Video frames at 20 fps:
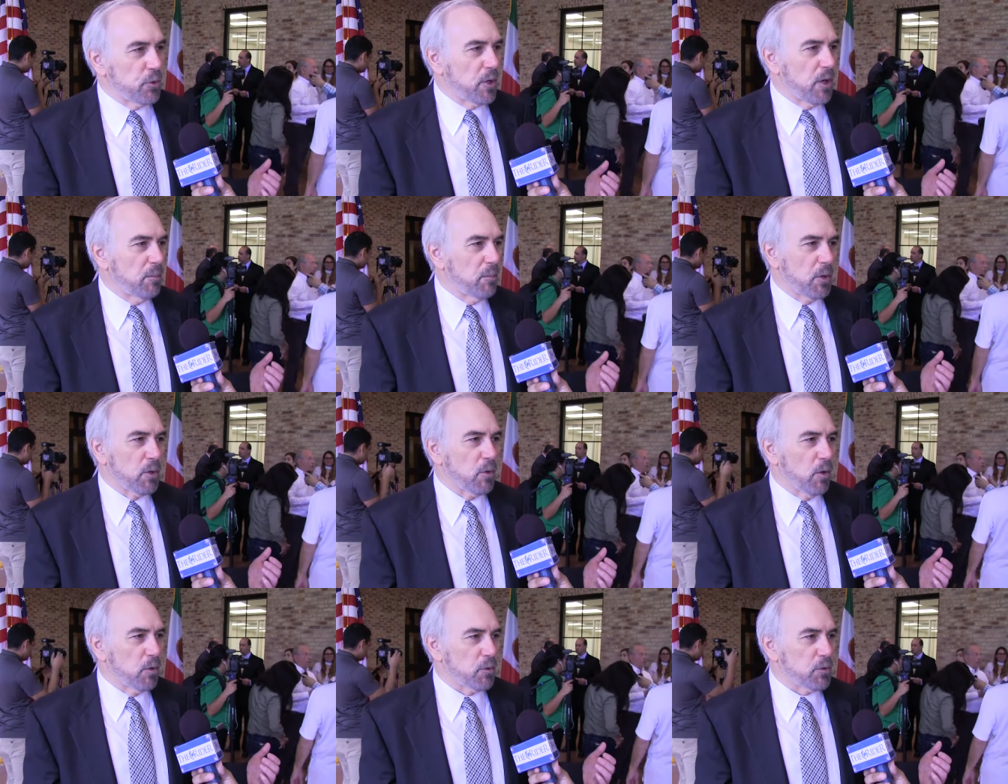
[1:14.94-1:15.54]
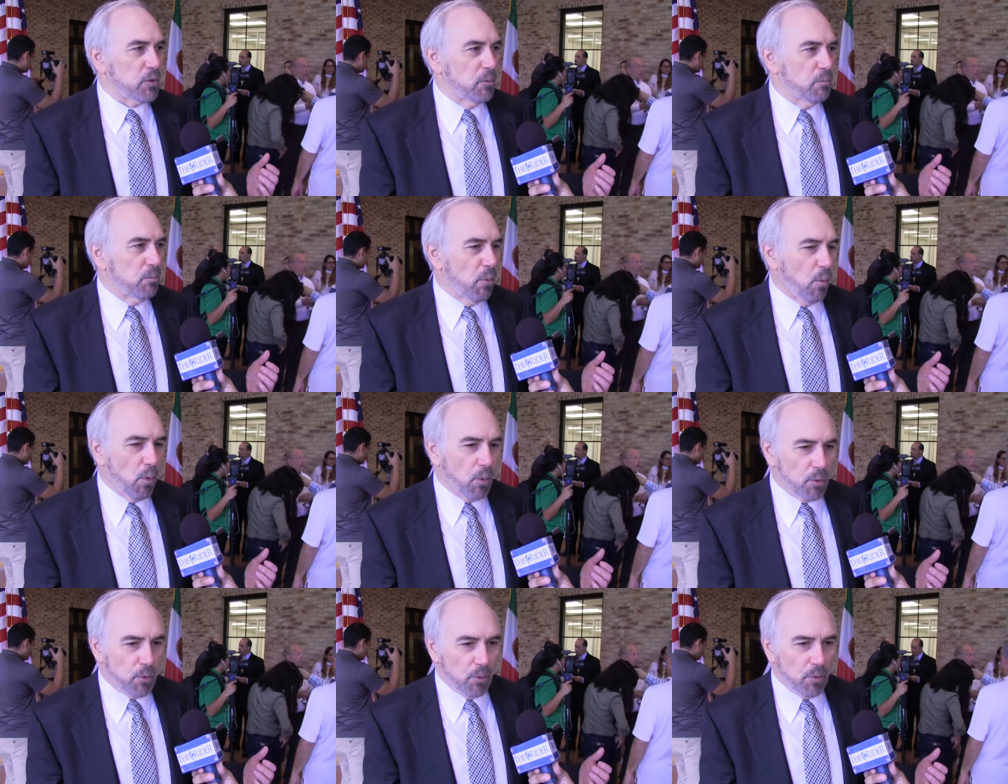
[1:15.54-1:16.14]
who come across the
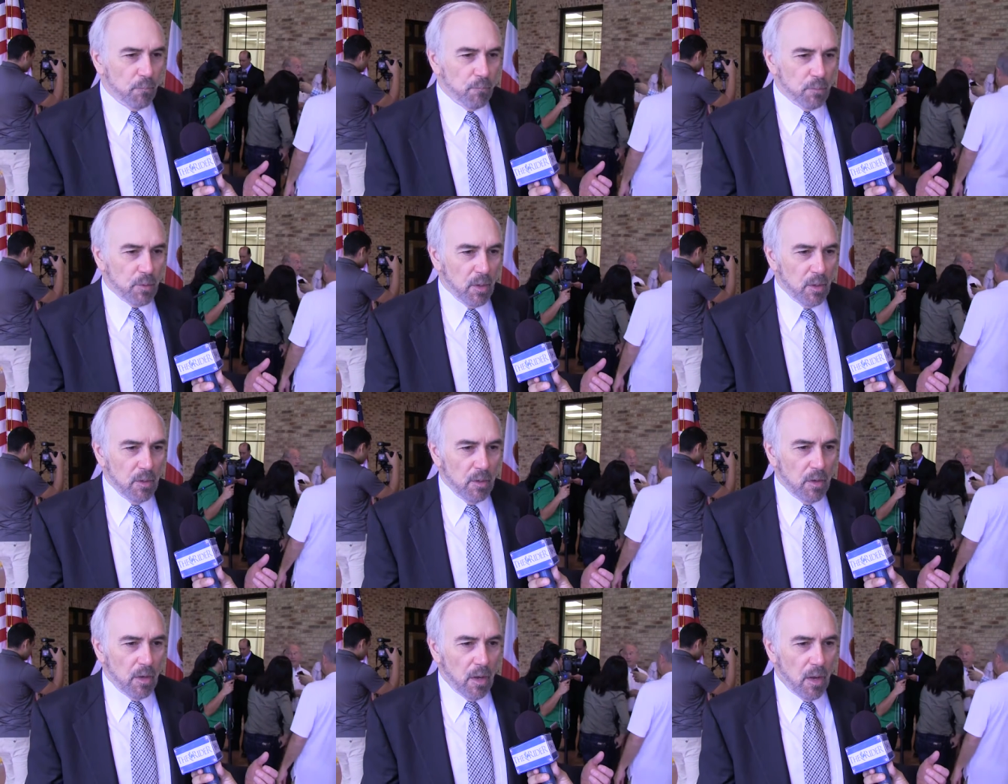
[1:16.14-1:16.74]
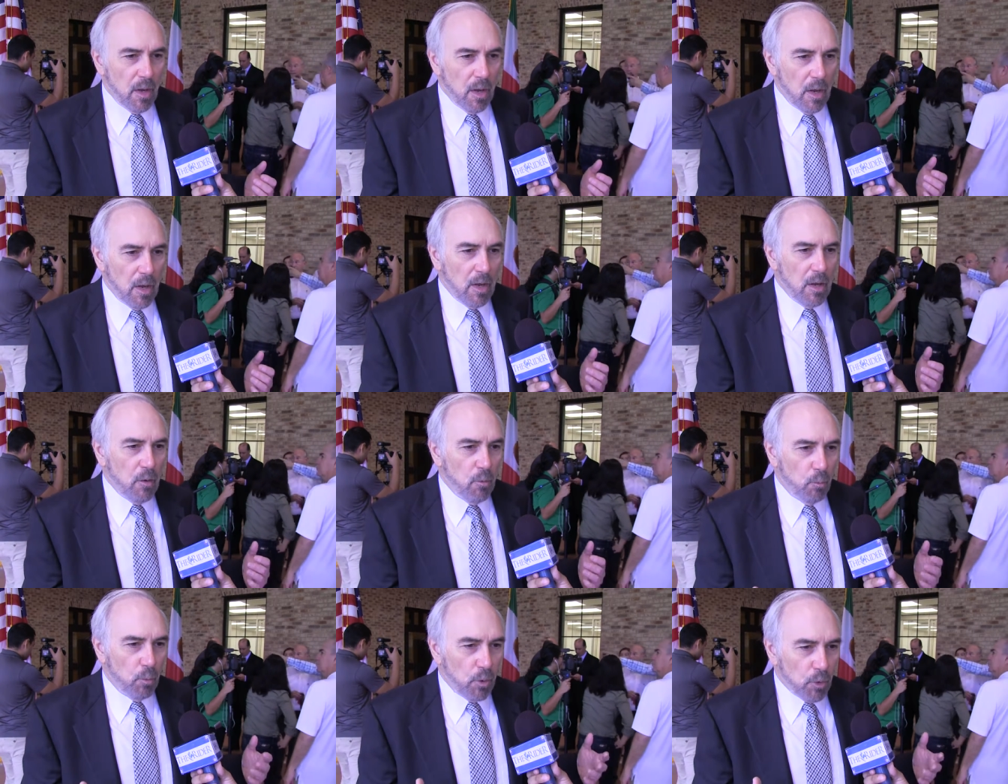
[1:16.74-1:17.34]
border.
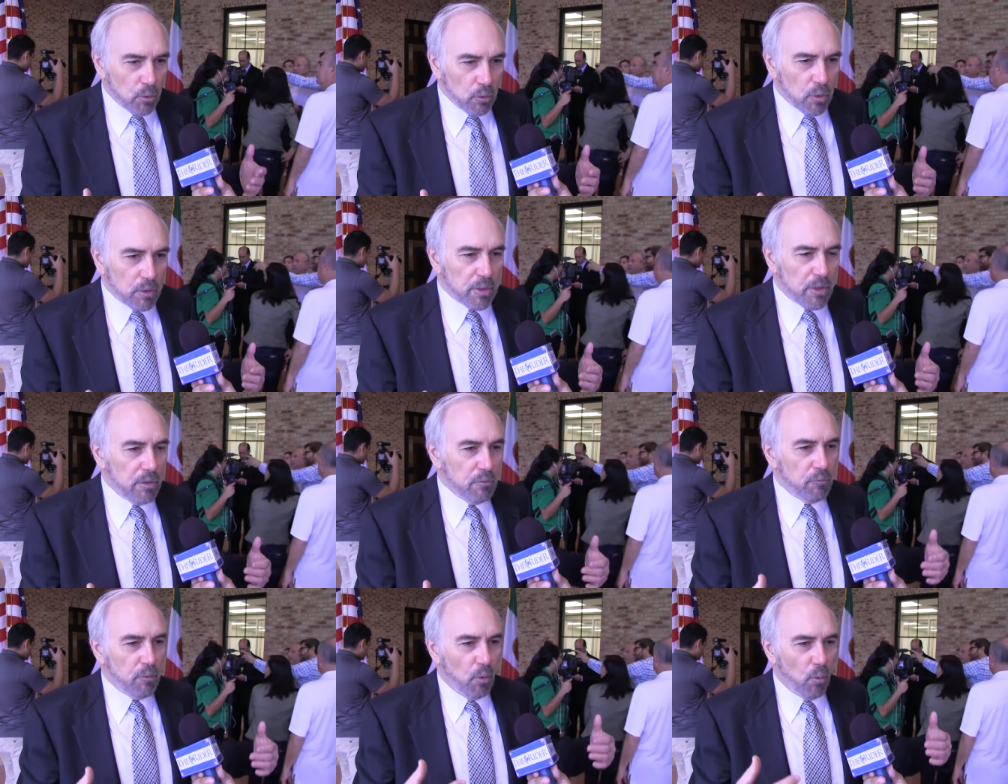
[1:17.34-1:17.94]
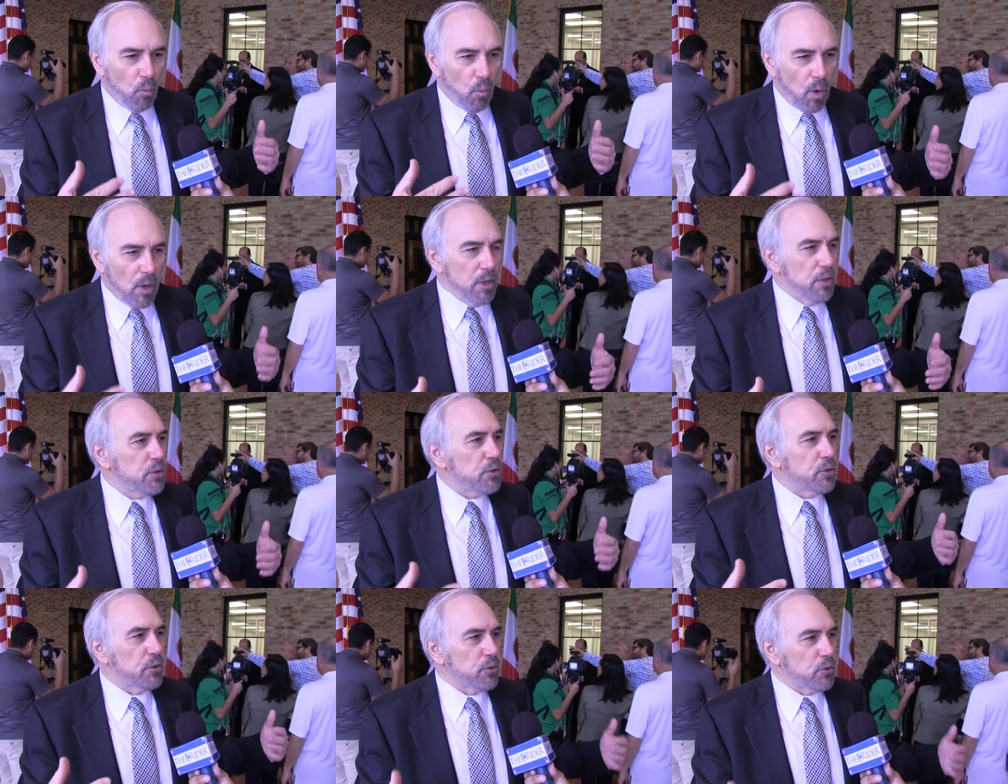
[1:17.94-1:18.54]
We're looking for
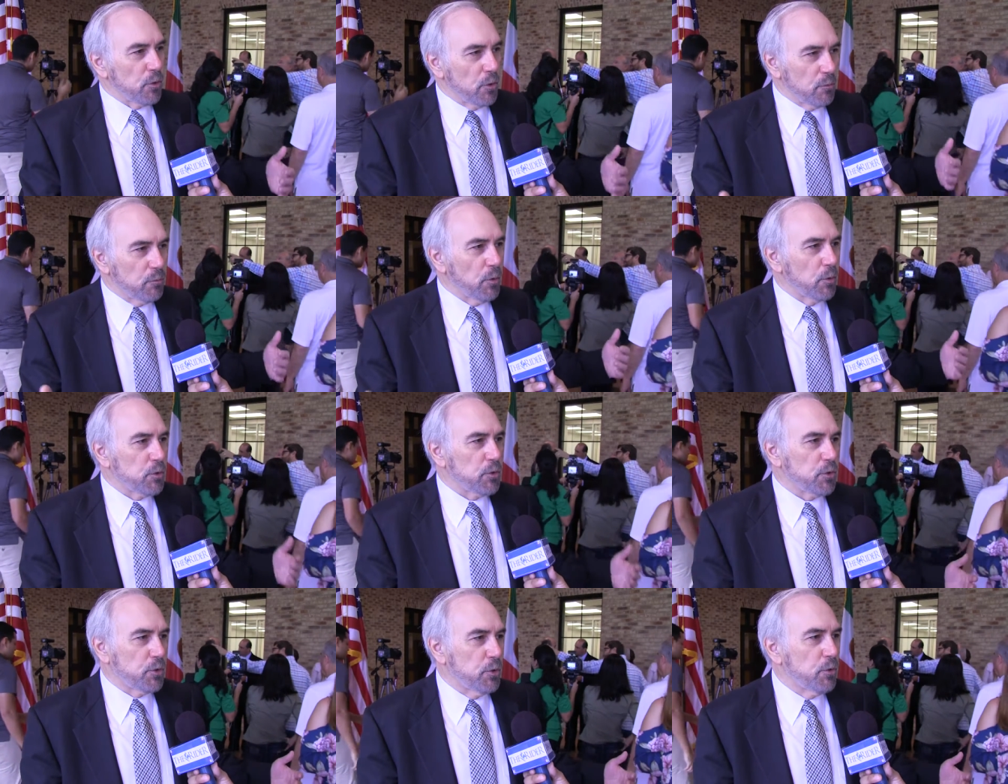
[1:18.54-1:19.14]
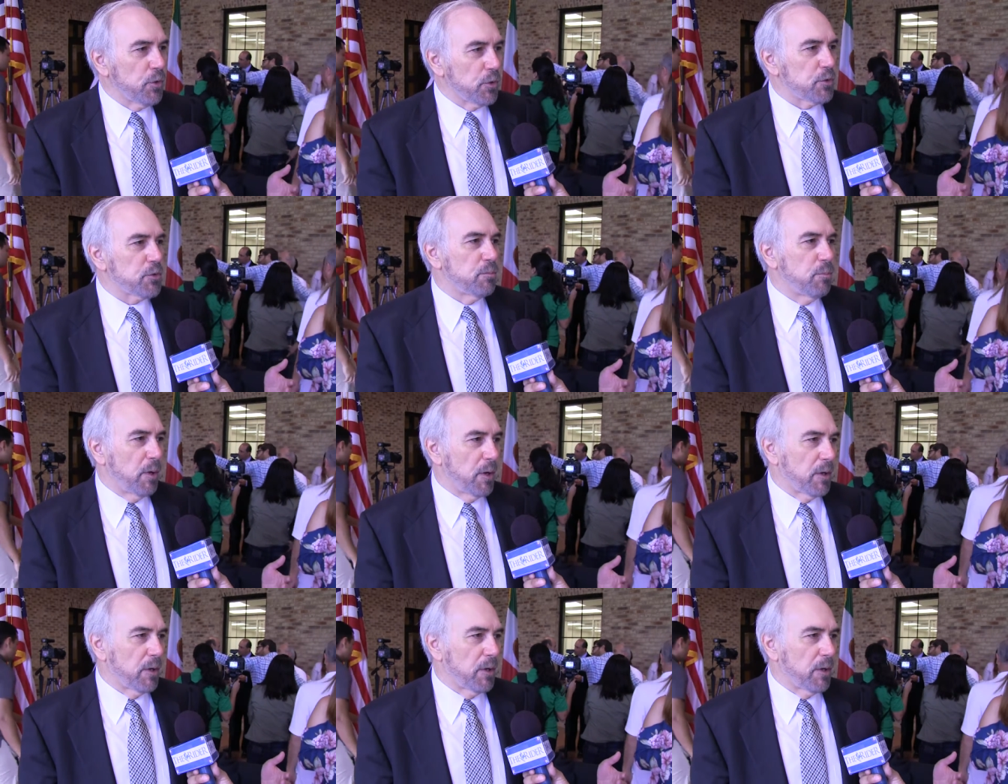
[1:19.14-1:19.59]
ways to serve those students